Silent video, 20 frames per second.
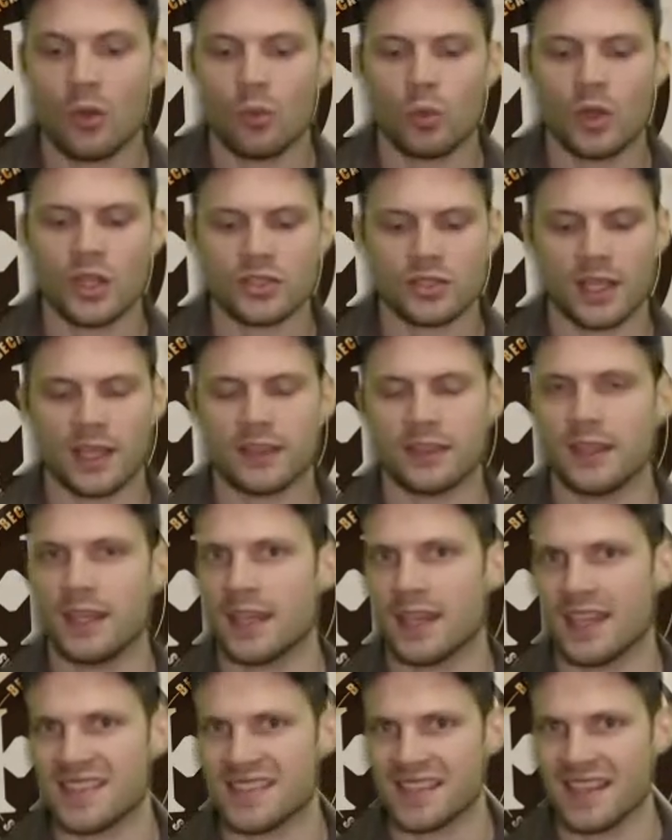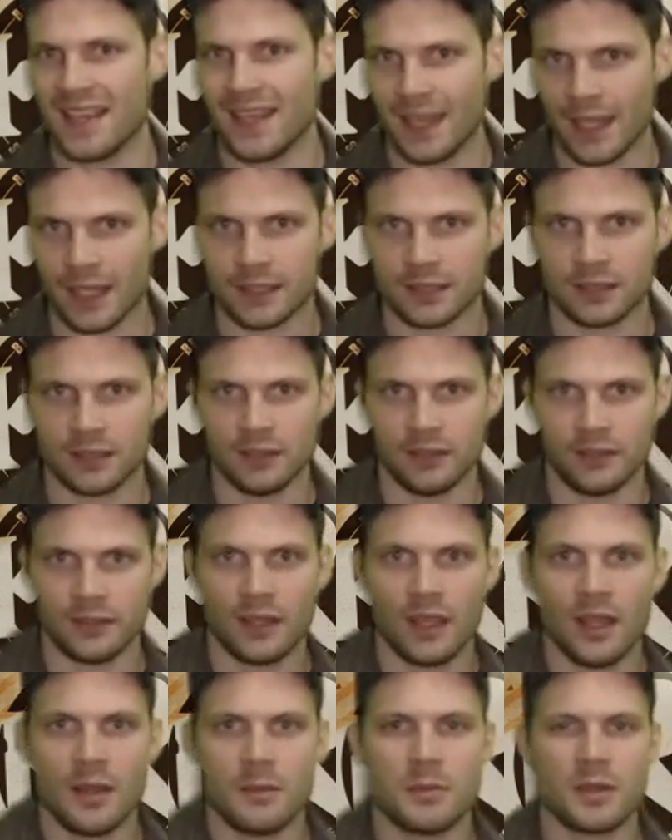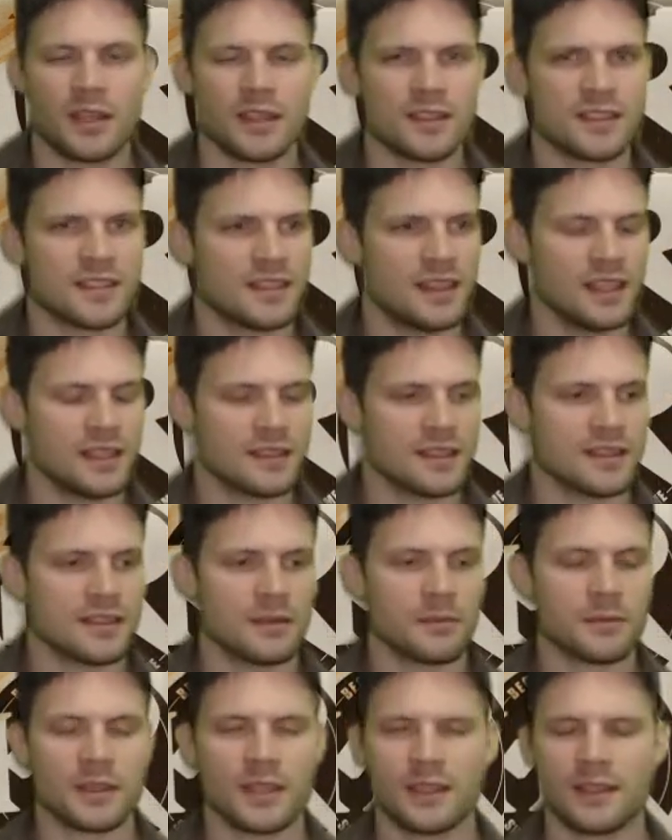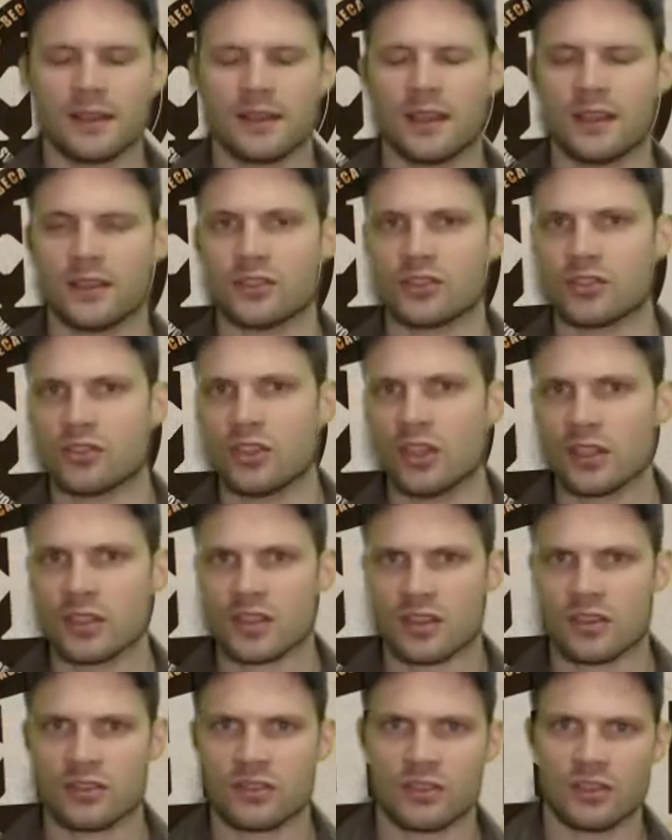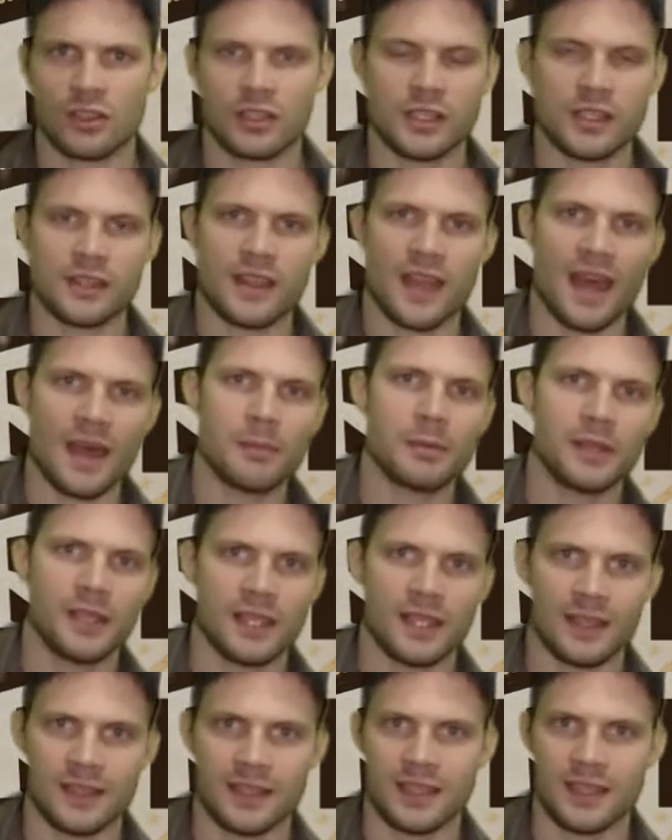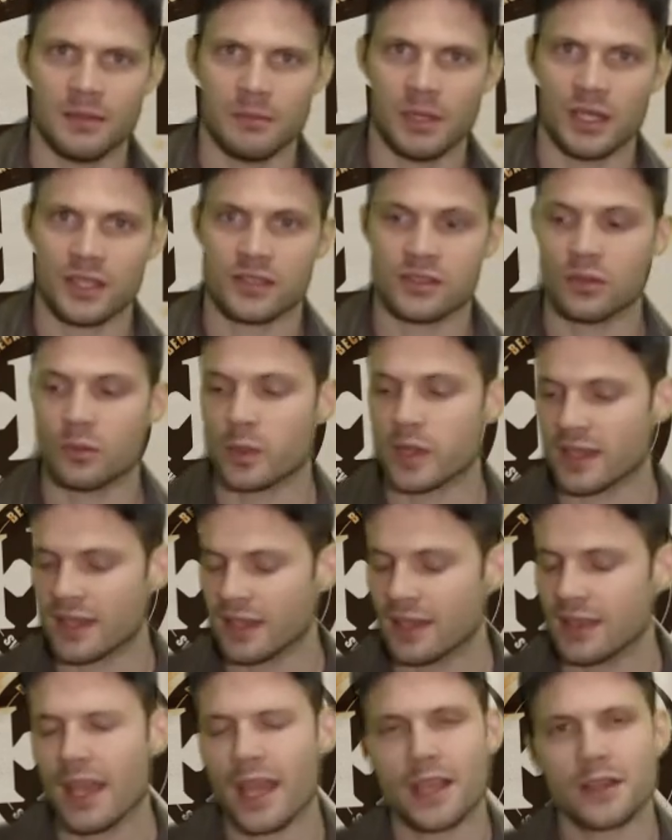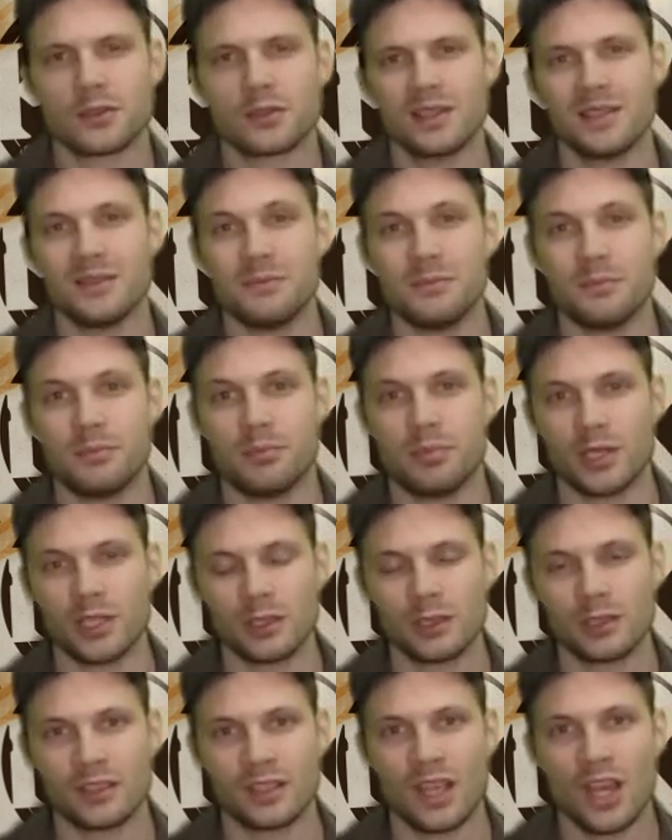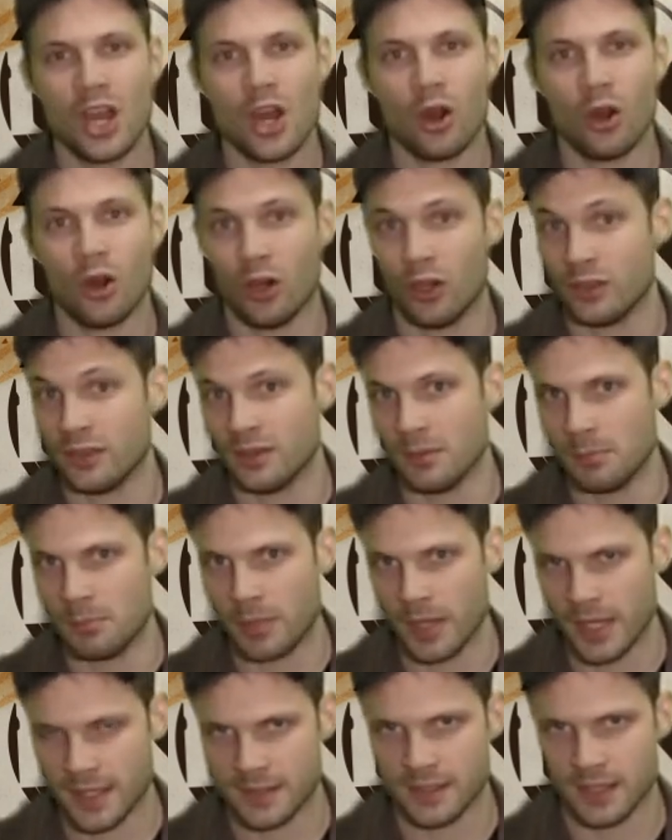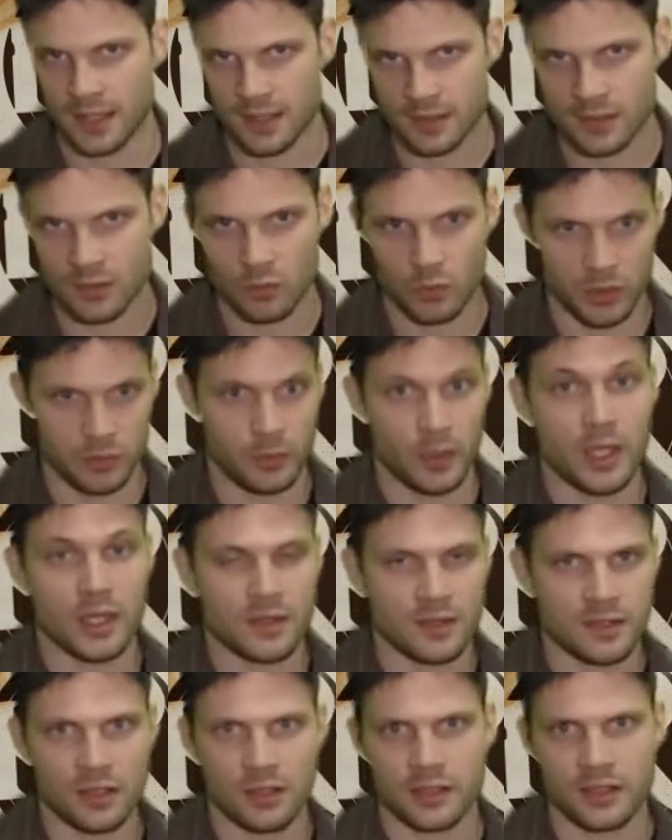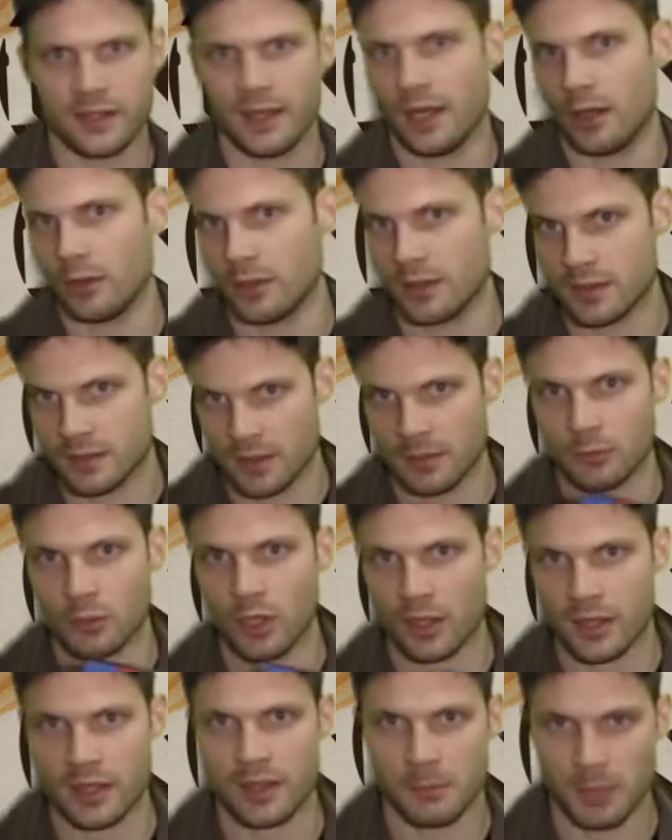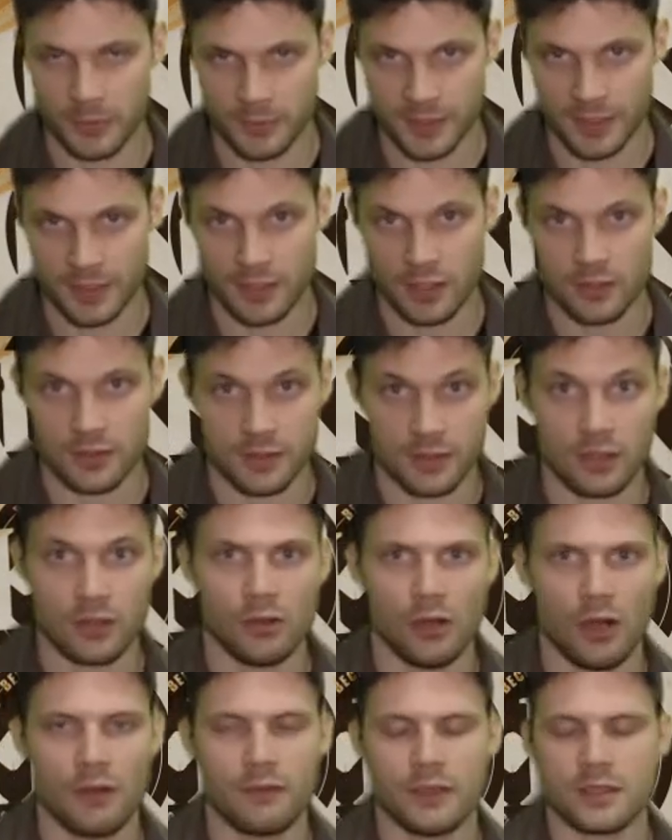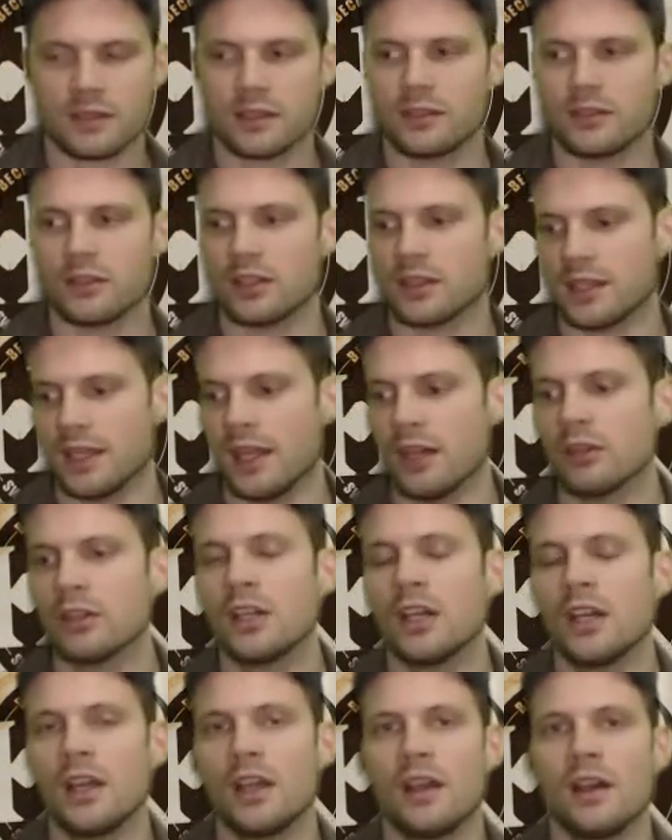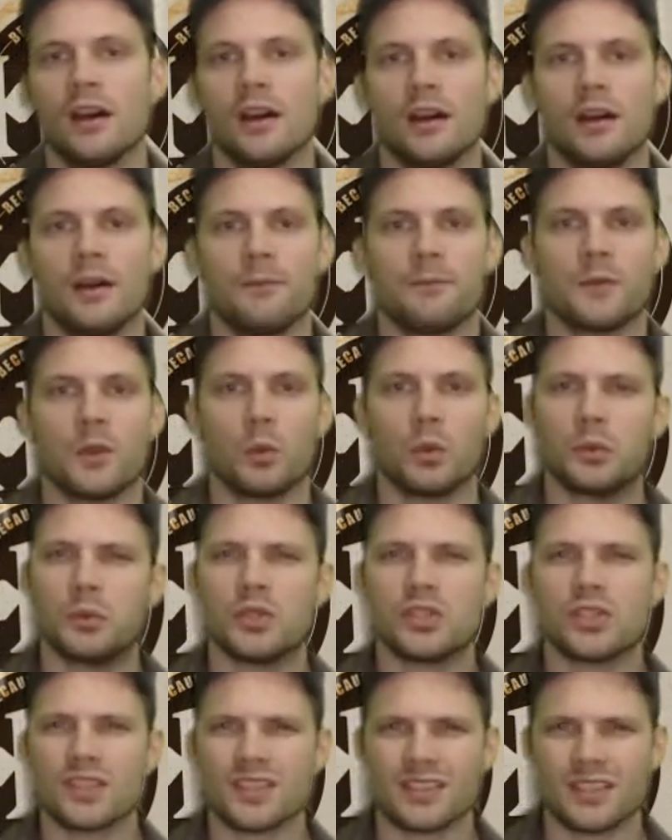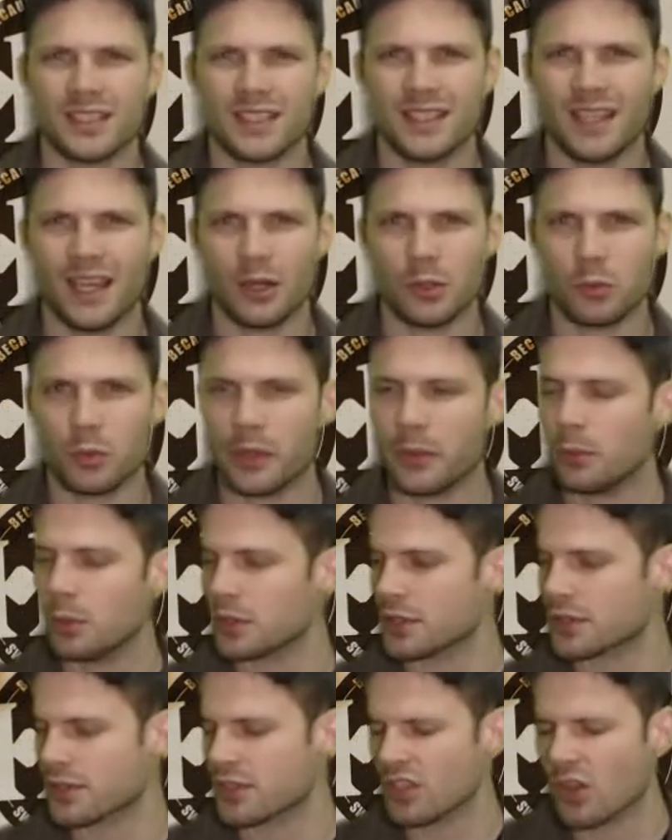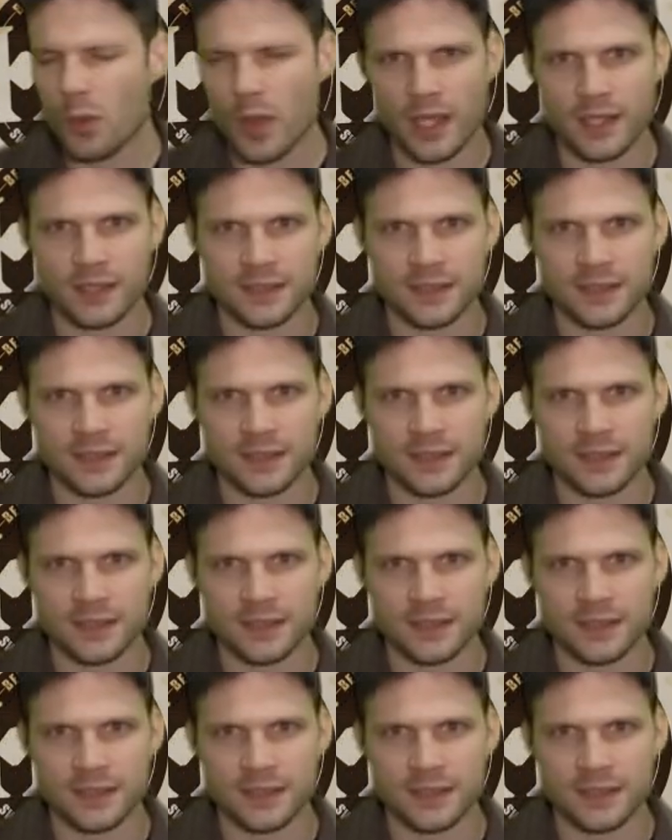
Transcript: which I think is excellent because this is something that has just started happening in HEMA. So we didn't actually build on the basics when we started out. This, I'm talking about 10 years ago, obviously, not now. Um, when we just started out, we were so